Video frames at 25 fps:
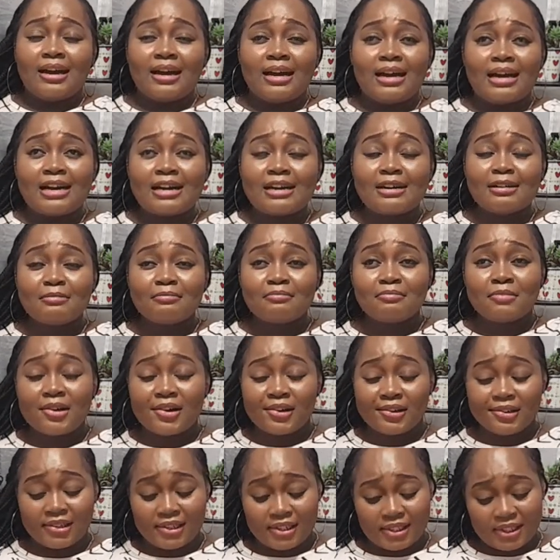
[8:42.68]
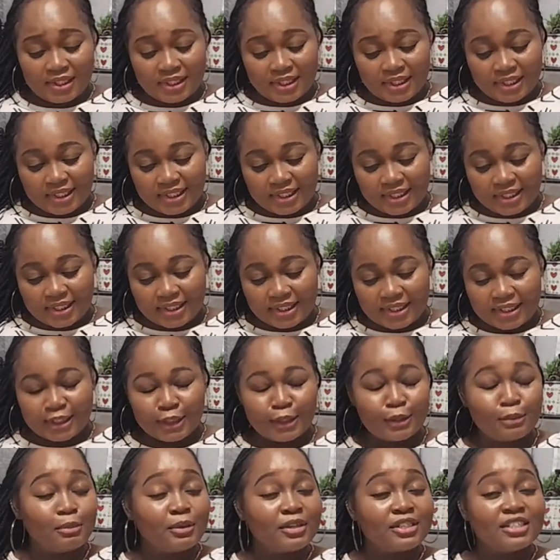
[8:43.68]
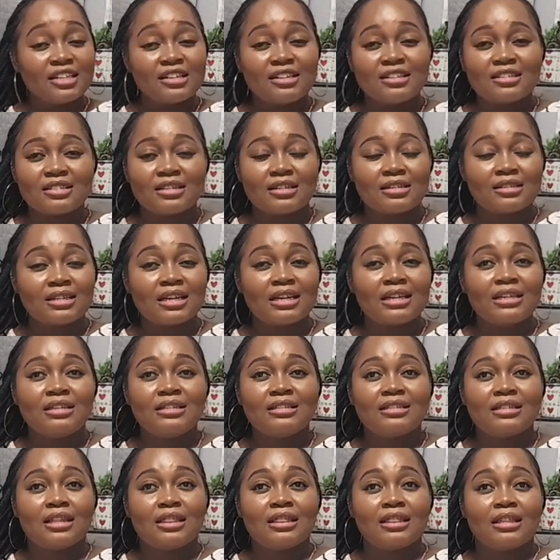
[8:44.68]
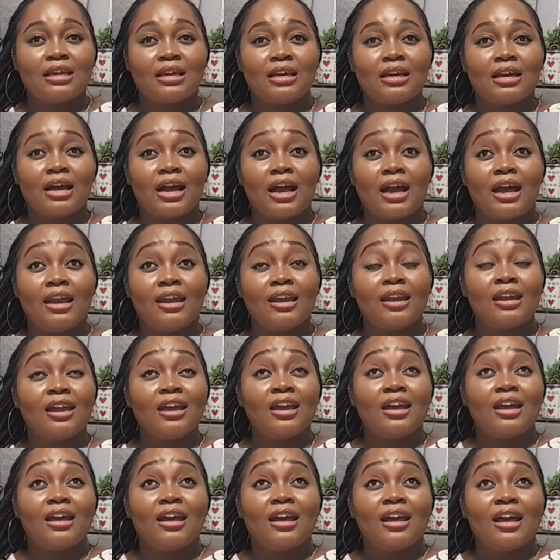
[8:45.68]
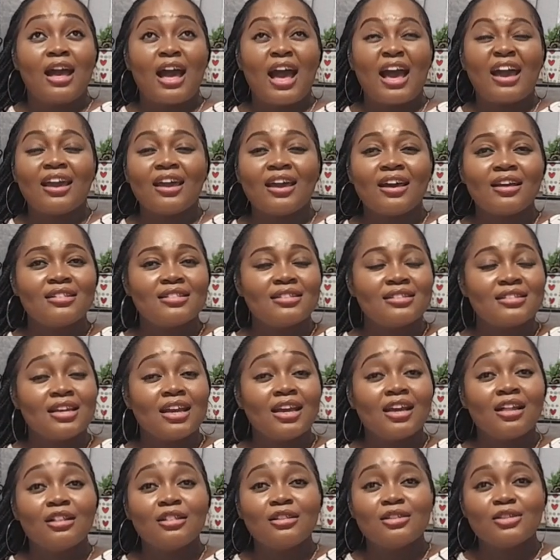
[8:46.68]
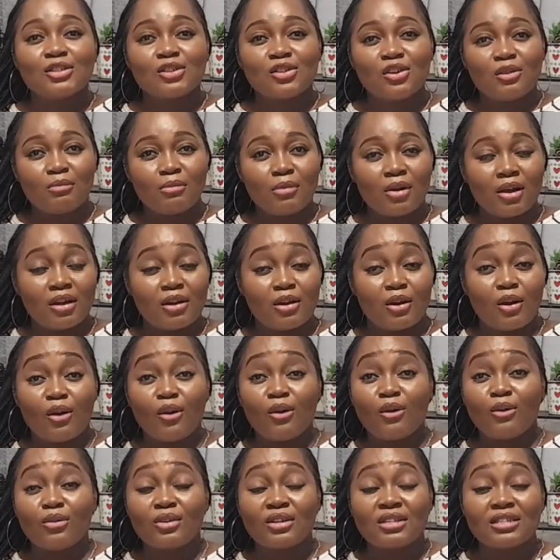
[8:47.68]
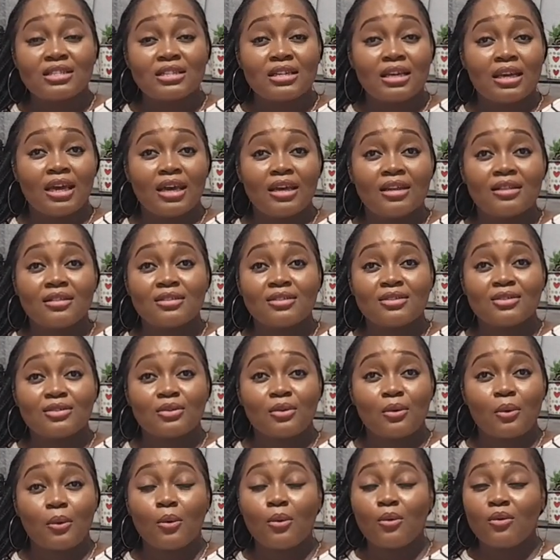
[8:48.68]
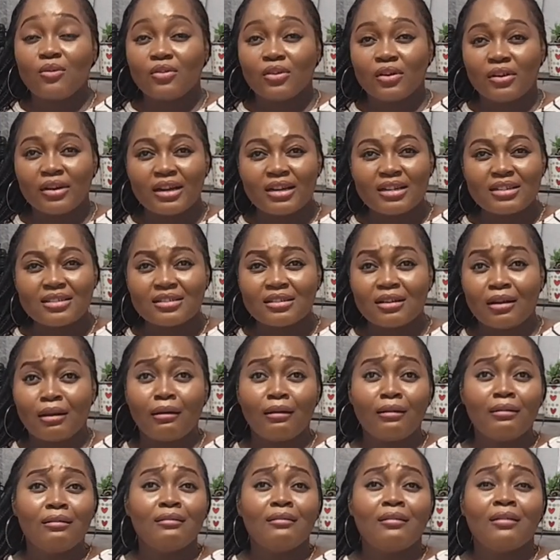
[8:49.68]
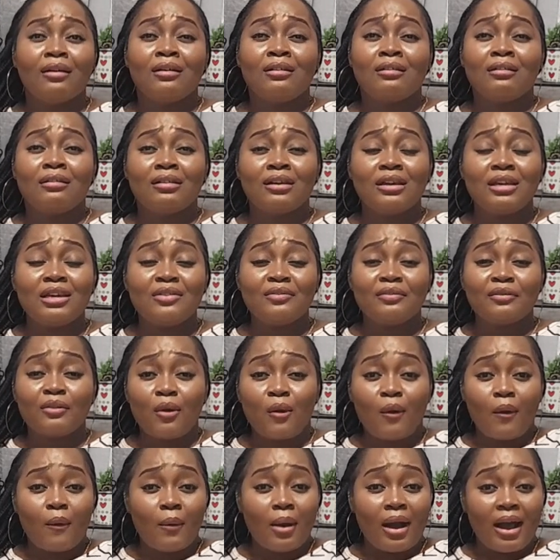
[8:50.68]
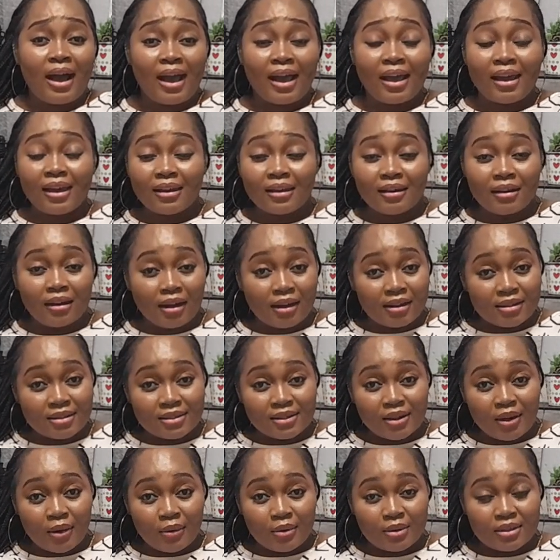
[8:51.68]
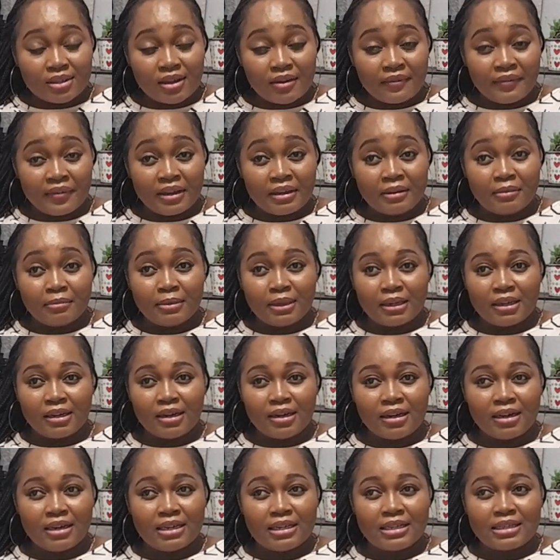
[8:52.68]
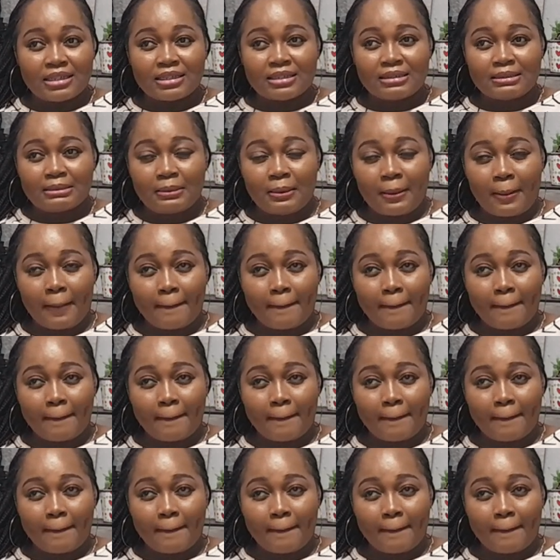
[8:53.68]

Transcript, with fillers: Um, depression is not an easy thing, and I can't tell someone how to get over it or even how I got out of it because